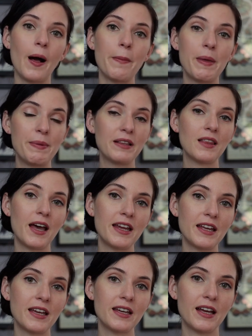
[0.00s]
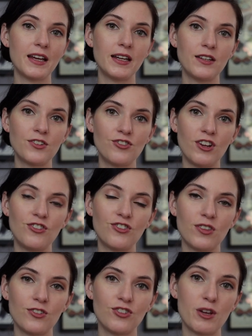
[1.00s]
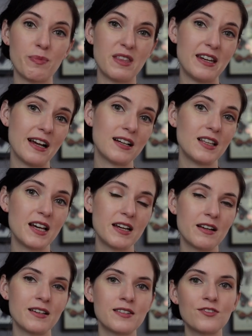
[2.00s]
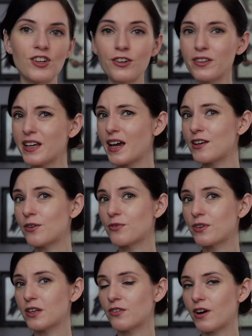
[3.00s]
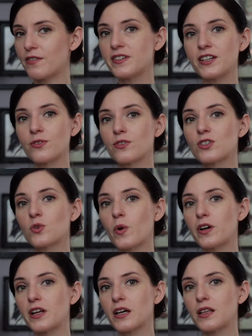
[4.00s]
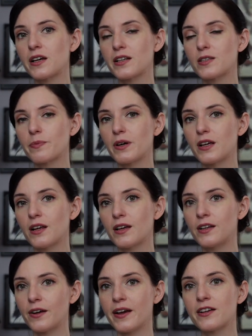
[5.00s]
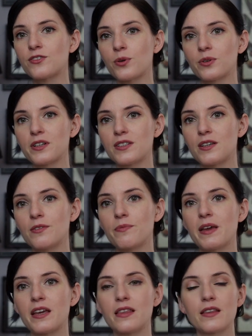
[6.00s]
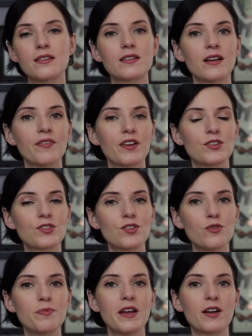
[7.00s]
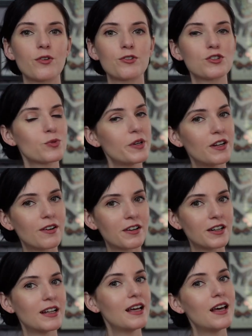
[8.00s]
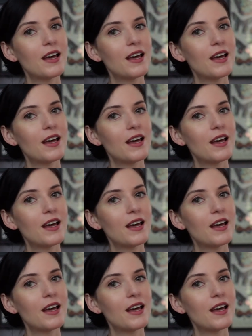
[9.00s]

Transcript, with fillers: maybe lining it and changing the shape of the neckline, because generally I don't really gravitate towards square necklines, but you know, I could totally see making this kind of like a scoop neck or a sweetheart.